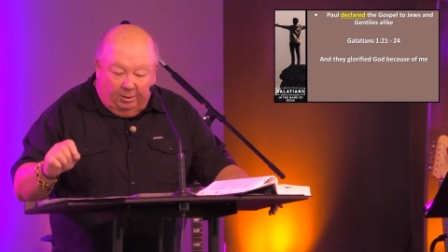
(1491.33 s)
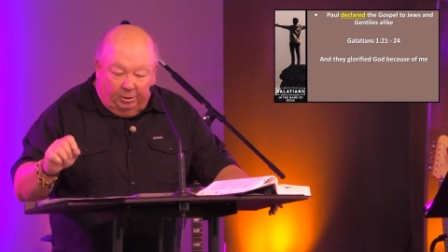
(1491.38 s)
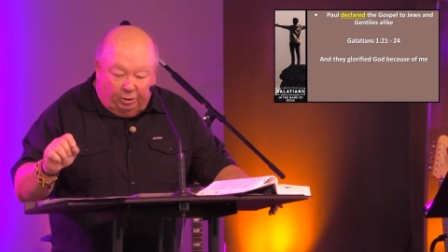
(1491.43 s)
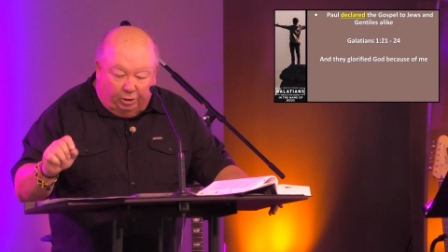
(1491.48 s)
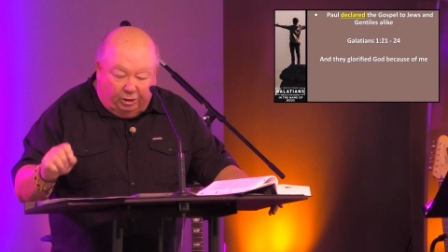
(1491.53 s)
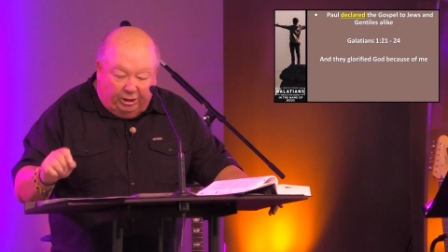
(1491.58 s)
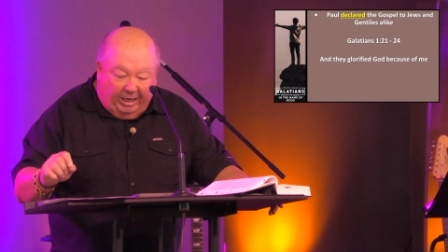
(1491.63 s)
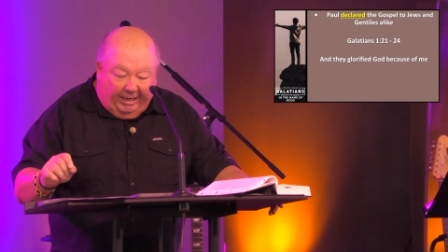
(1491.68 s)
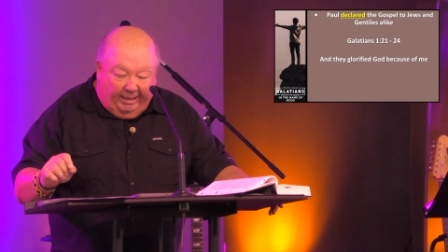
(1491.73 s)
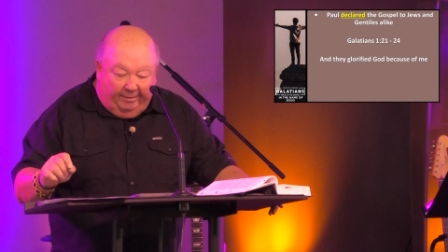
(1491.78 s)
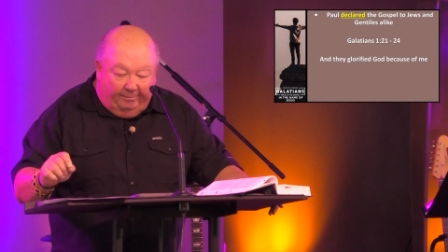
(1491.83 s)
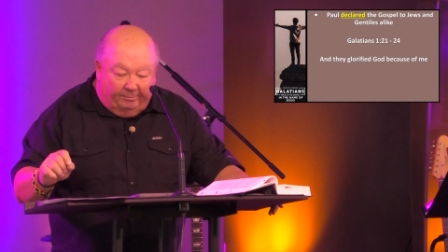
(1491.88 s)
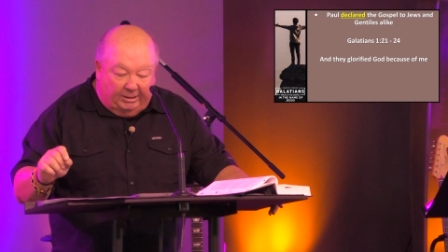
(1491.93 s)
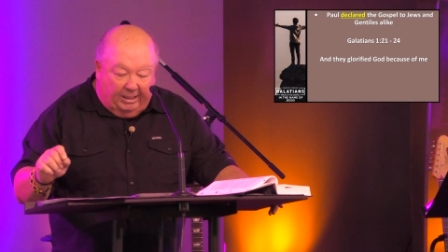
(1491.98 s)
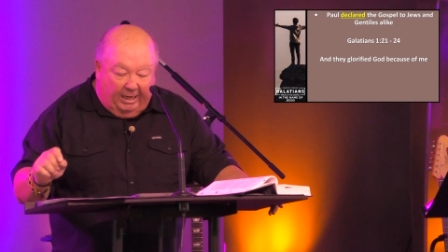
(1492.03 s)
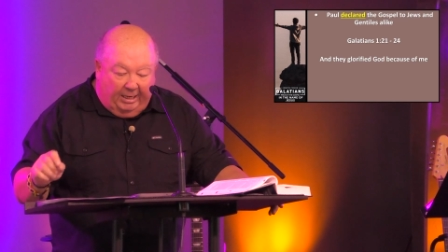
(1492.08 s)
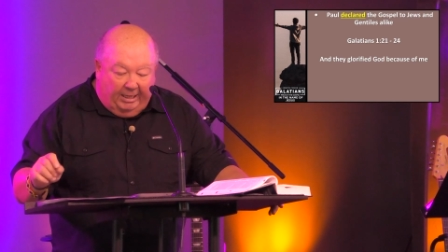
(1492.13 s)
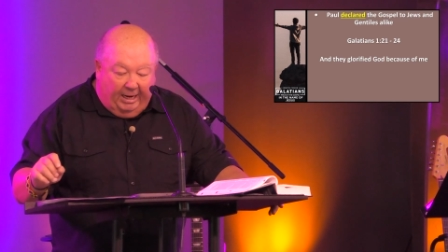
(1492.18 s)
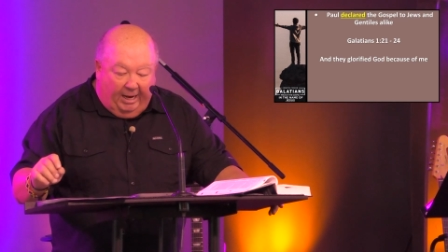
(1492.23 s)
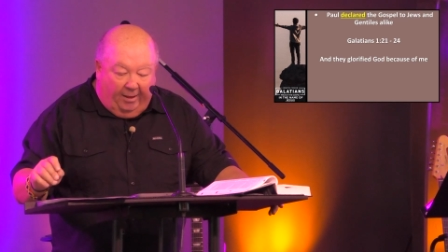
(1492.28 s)
James,
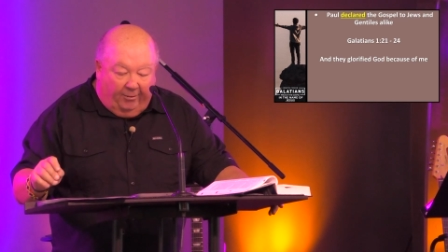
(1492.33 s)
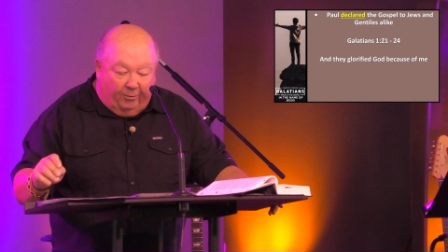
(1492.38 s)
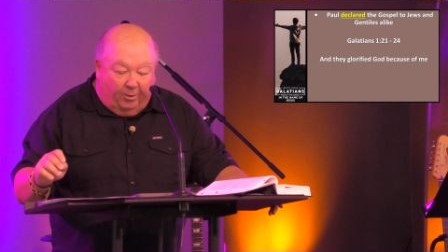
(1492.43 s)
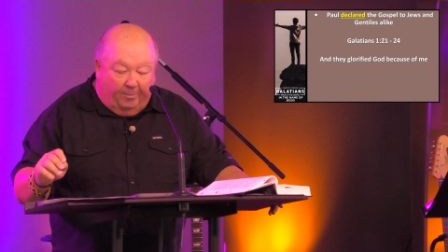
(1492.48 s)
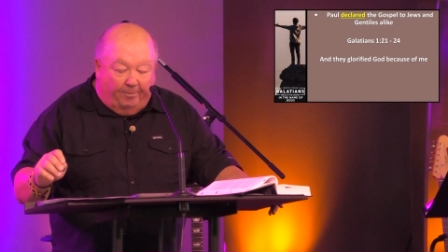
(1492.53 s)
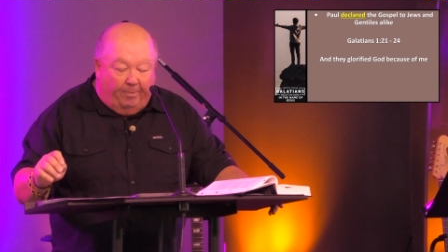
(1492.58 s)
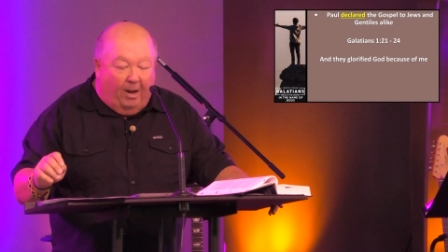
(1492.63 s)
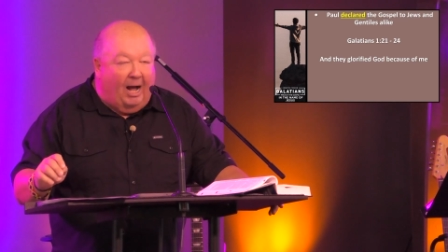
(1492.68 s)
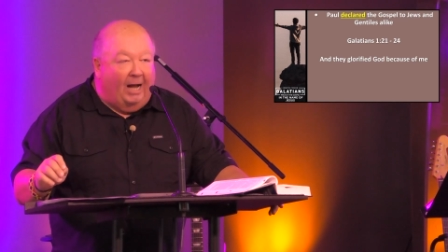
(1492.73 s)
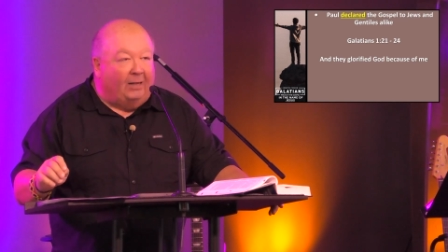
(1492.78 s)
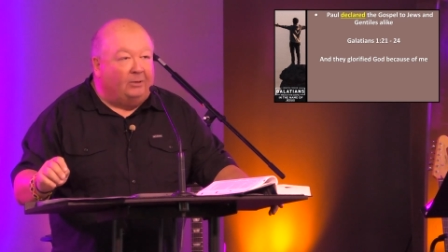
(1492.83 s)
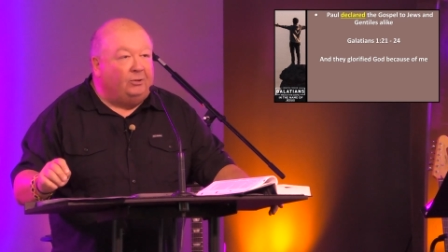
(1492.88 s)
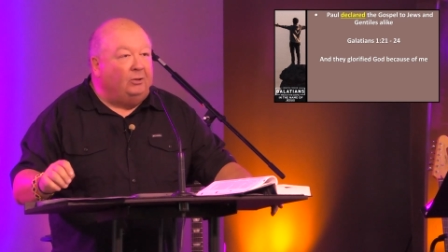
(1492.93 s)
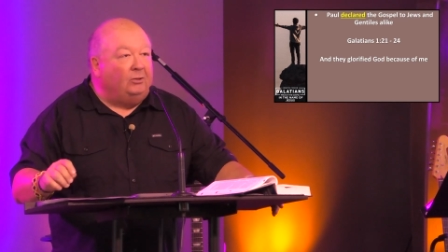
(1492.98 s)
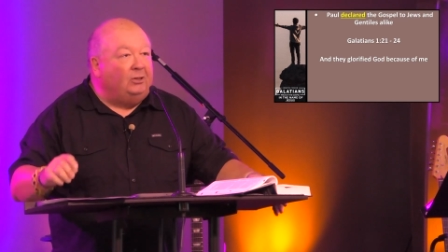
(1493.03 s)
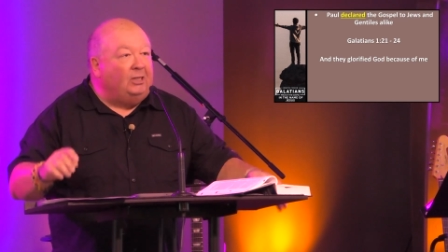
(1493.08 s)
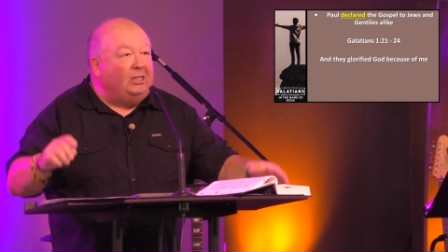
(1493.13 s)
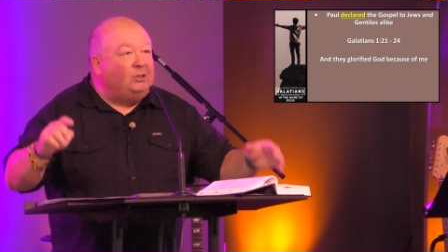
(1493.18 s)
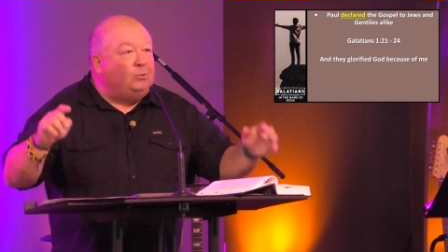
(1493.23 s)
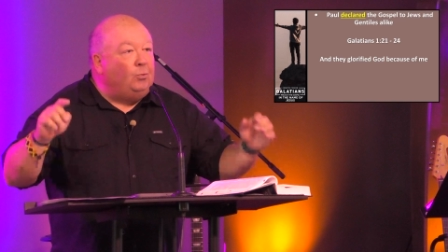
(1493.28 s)
and the other
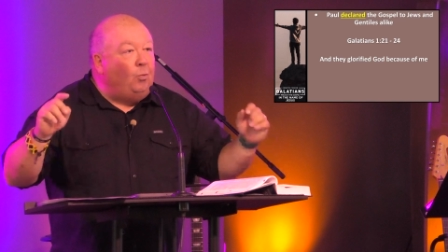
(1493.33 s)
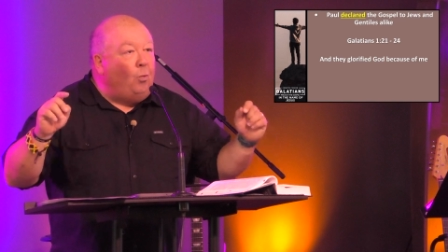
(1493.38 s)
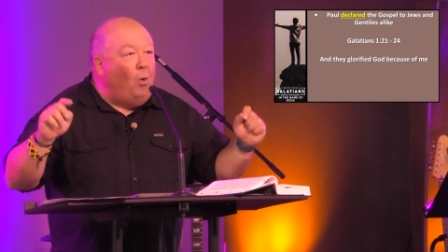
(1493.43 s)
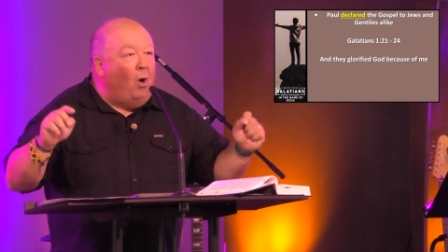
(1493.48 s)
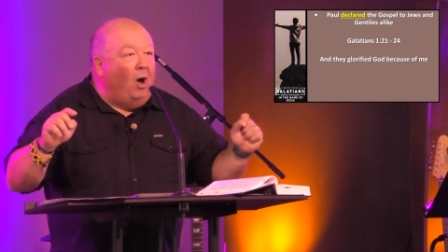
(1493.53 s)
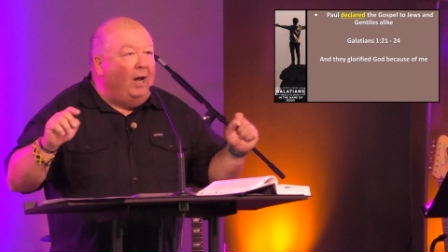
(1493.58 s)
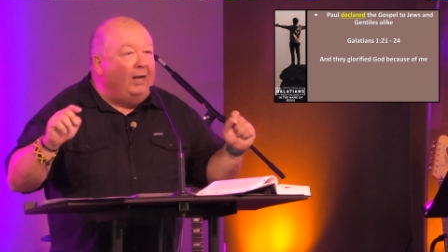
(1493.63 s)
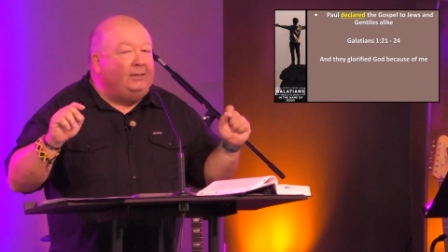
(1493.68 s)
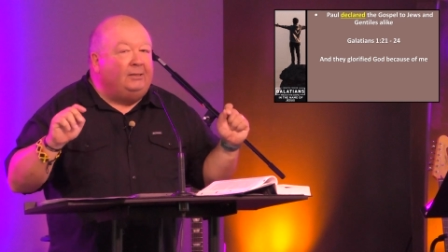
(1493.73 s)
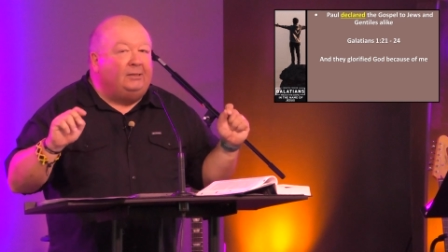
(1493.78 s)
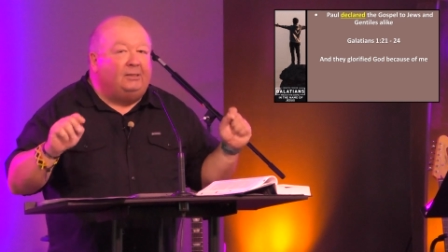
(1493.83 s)
apostles as one